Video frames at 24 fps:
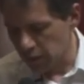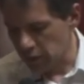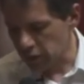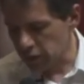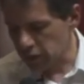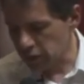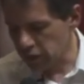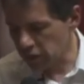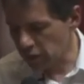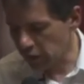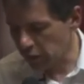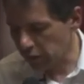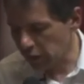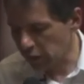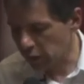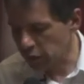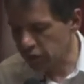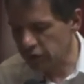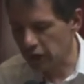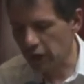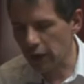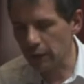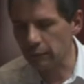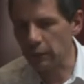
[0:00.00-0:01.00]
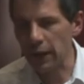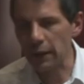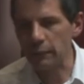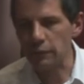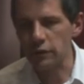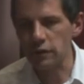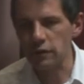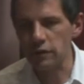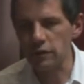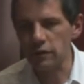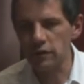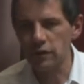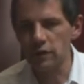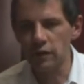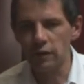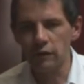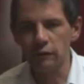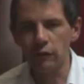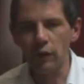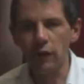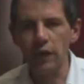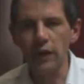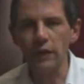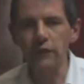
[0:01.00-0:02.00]
This is another little time lapse.
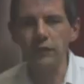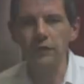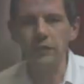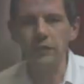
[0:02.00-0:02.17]
Very